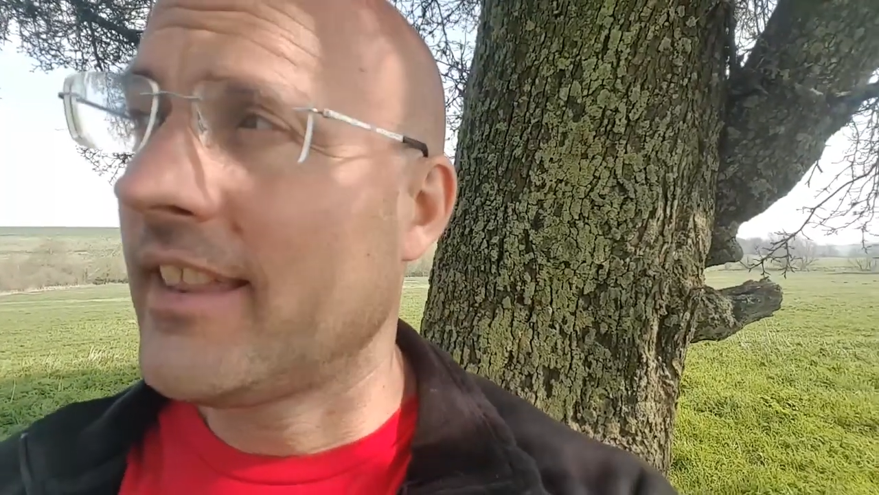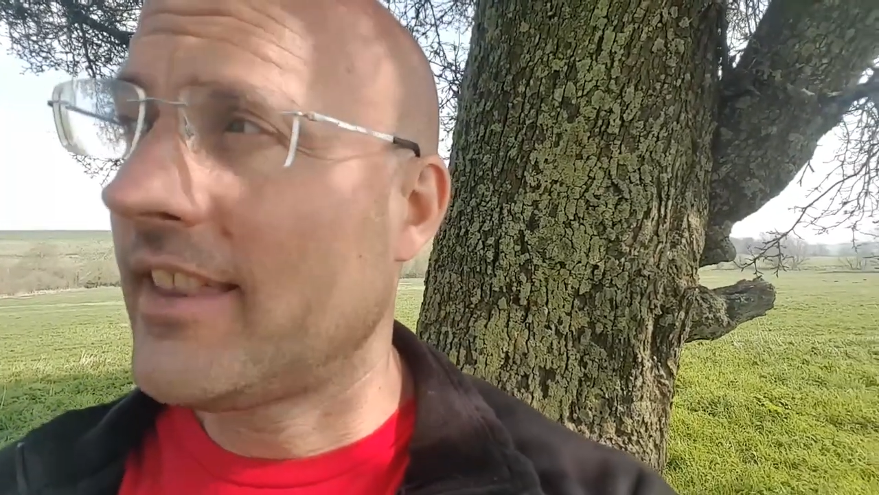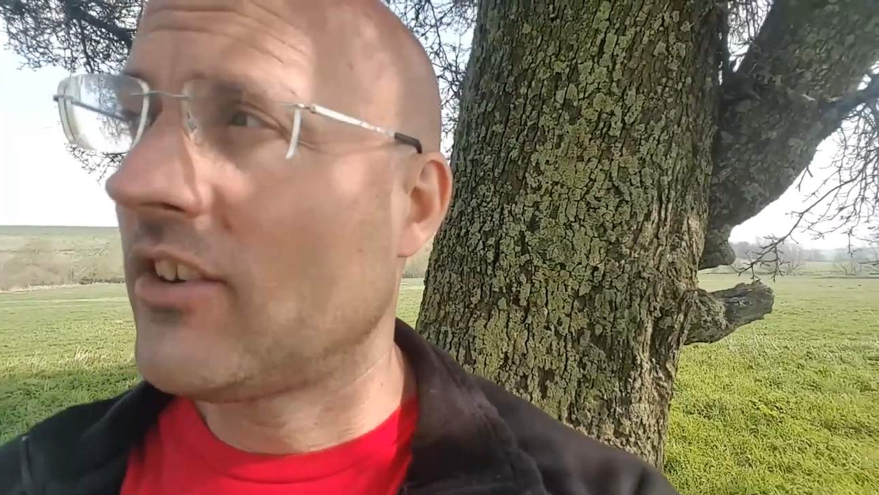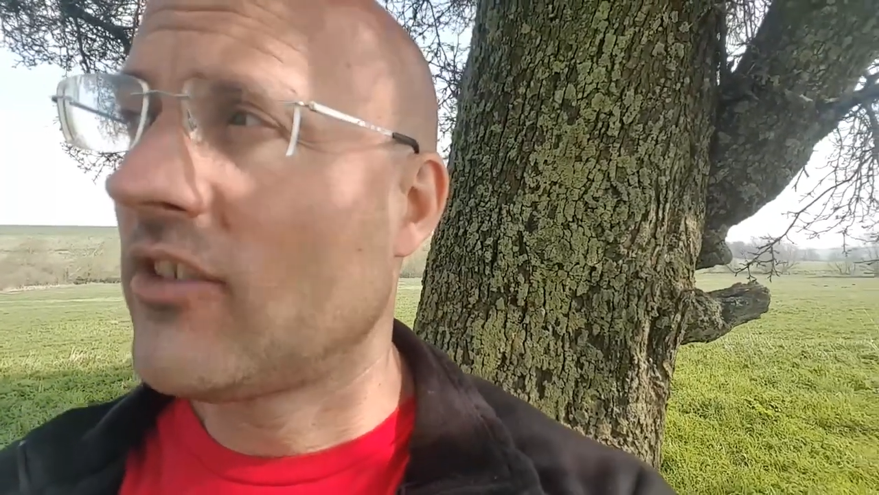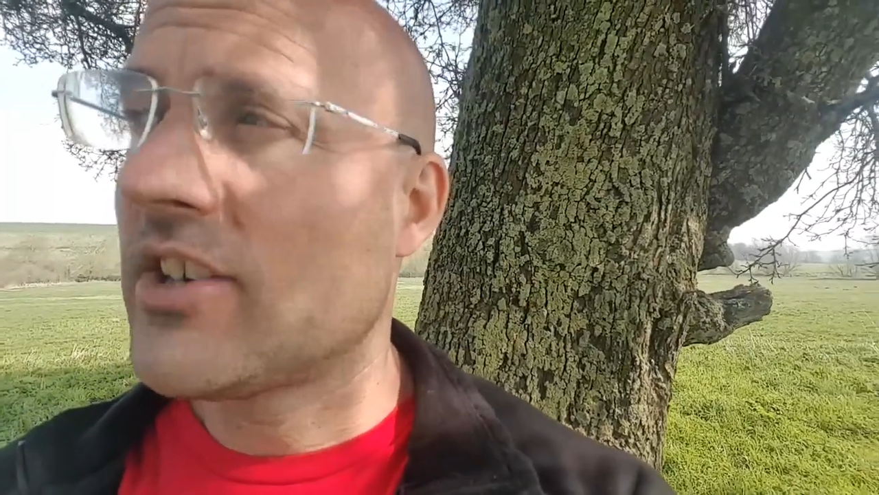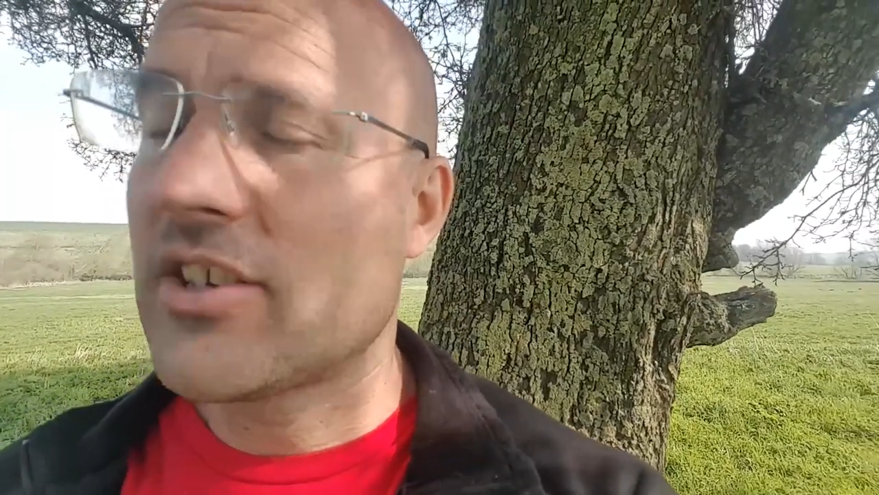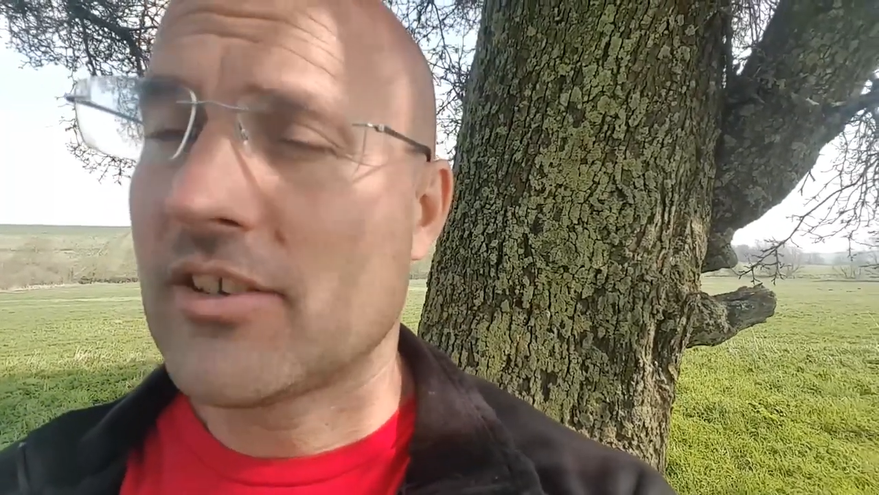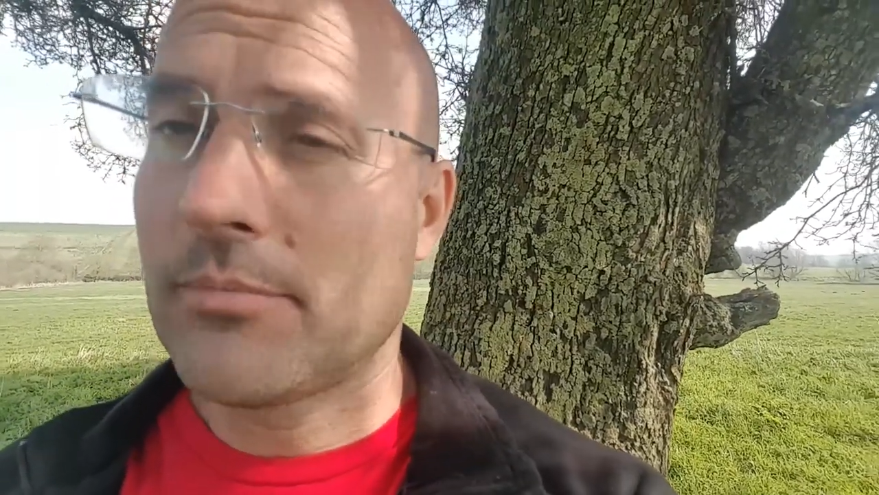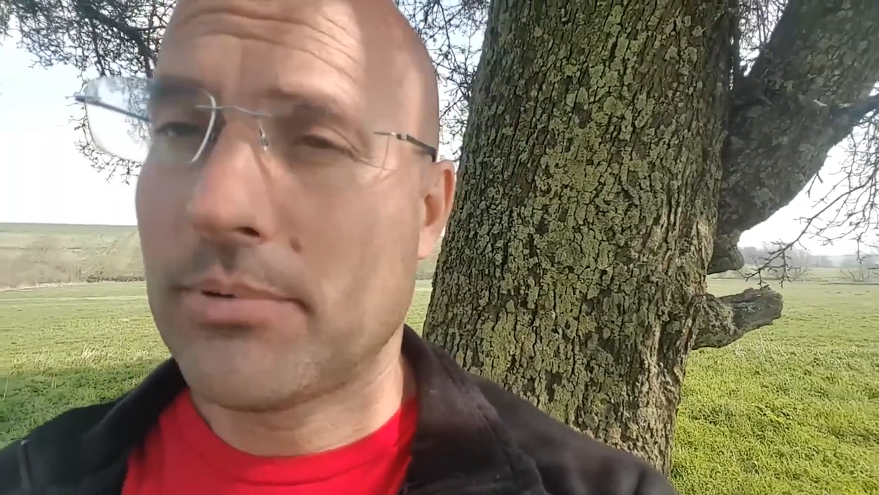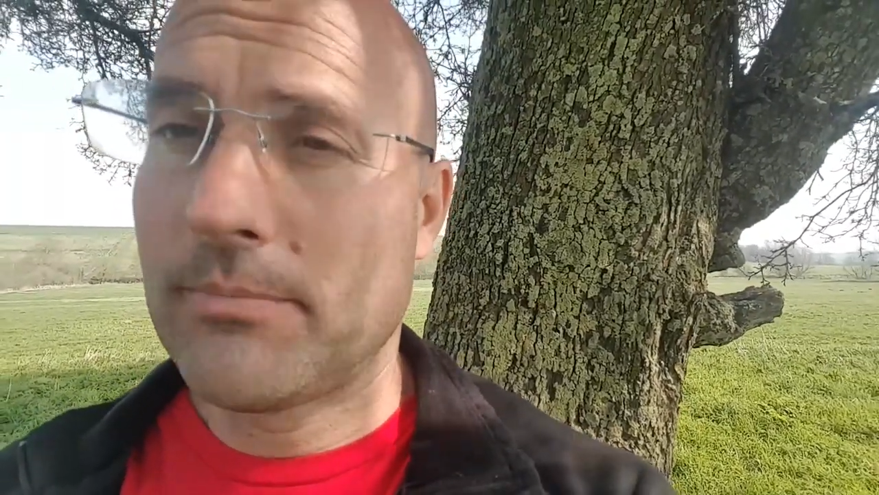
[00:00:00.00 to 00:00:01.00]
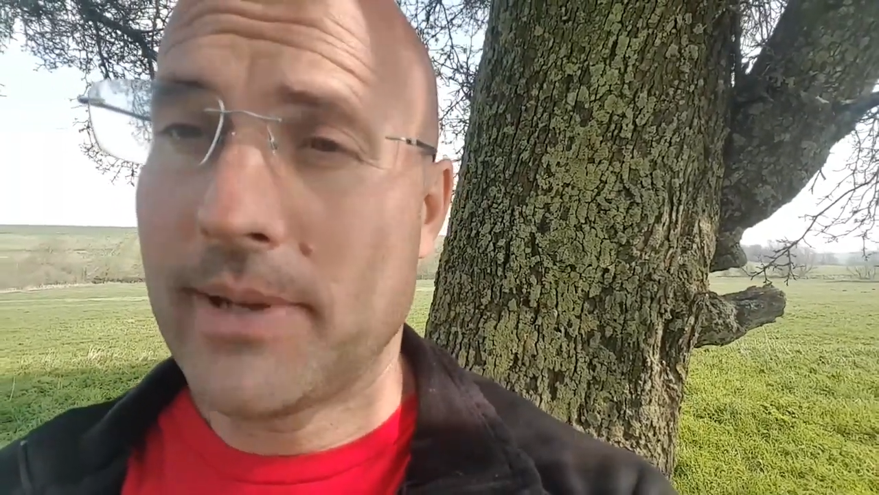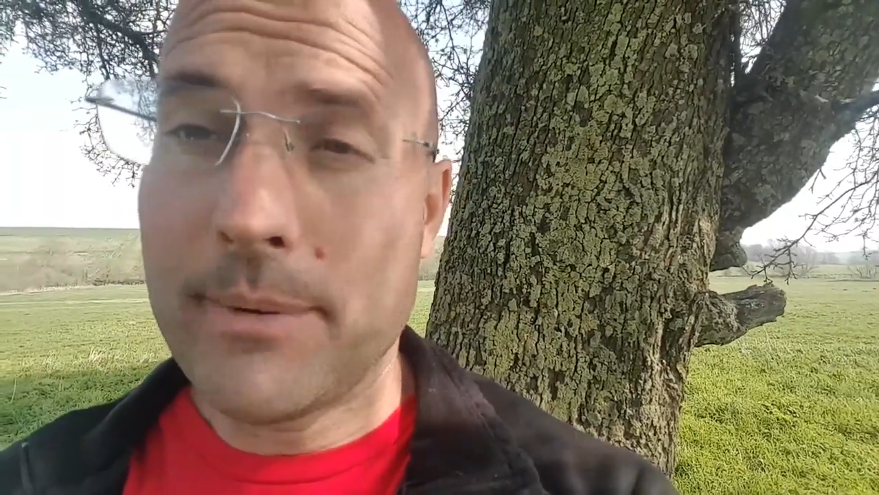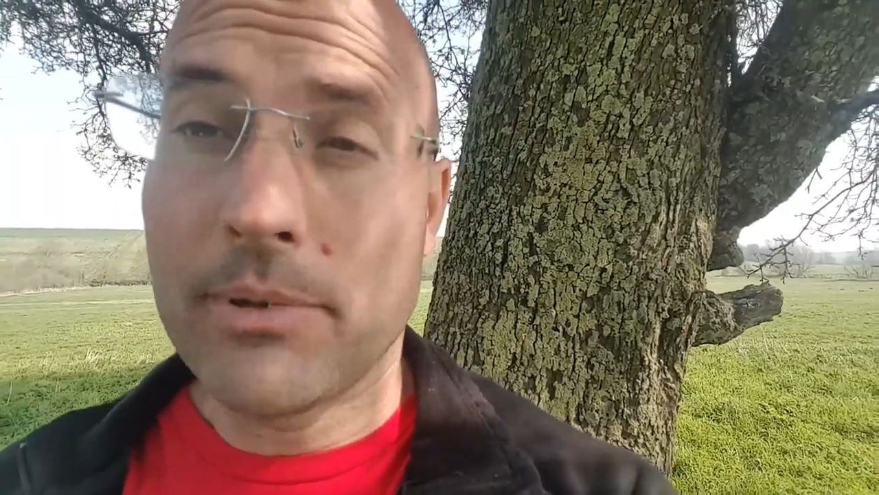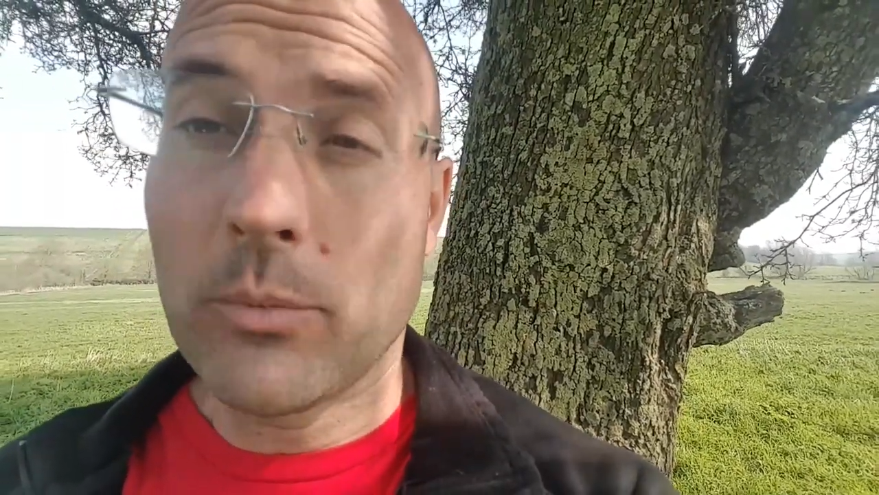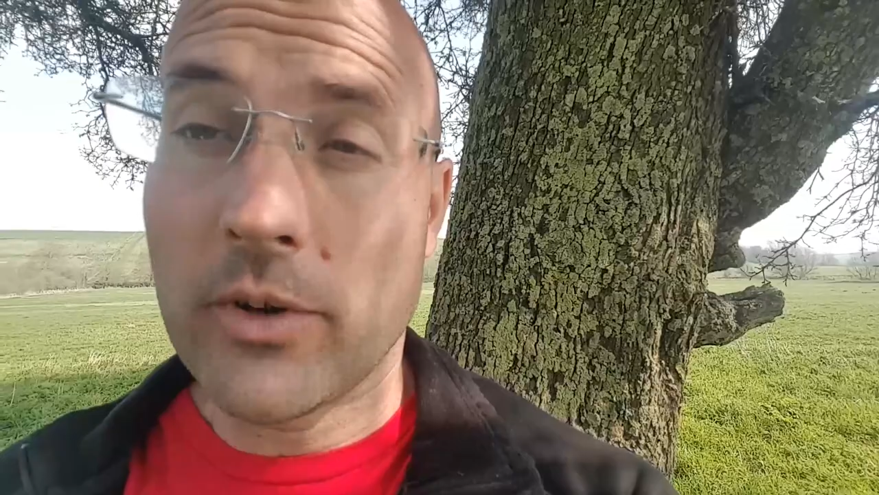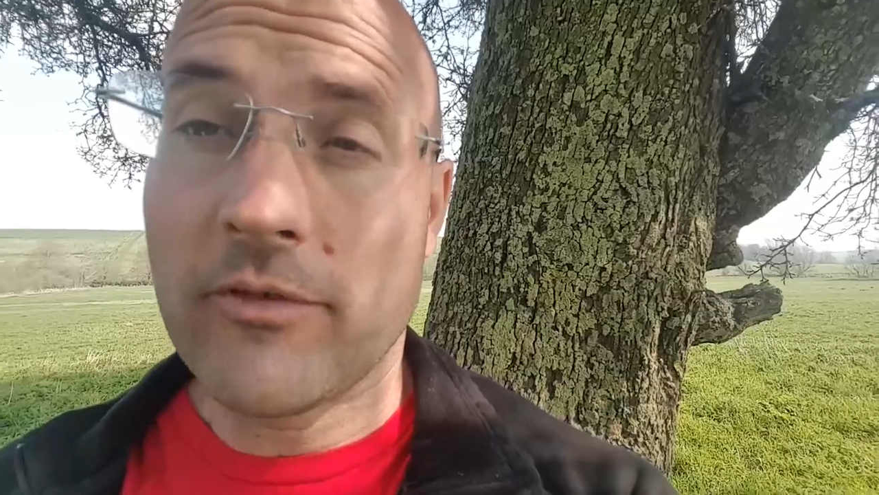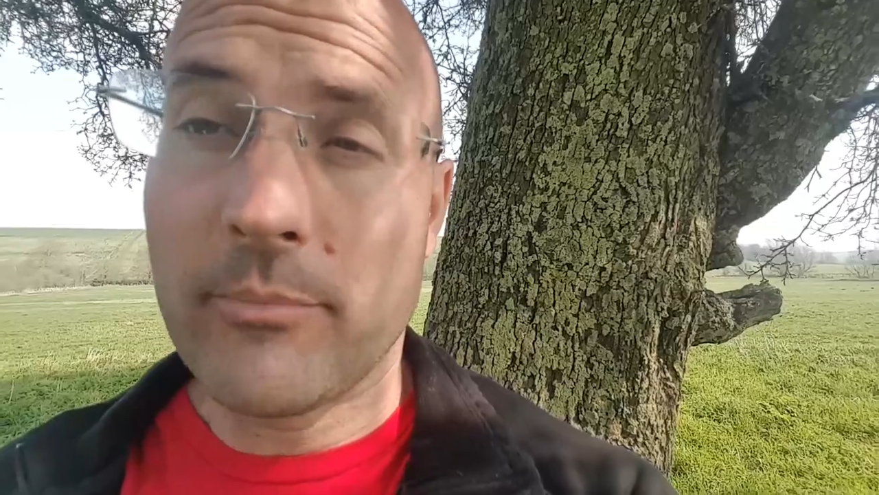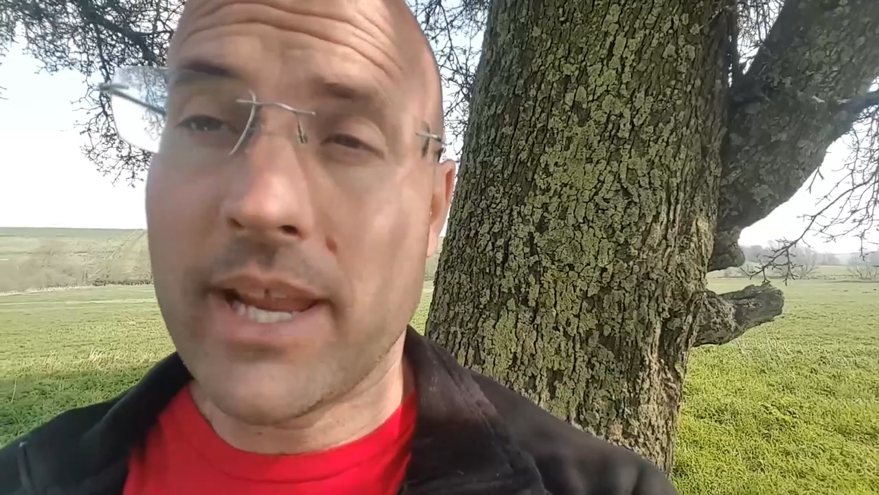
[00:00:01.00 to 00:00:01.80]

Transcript: the original people would have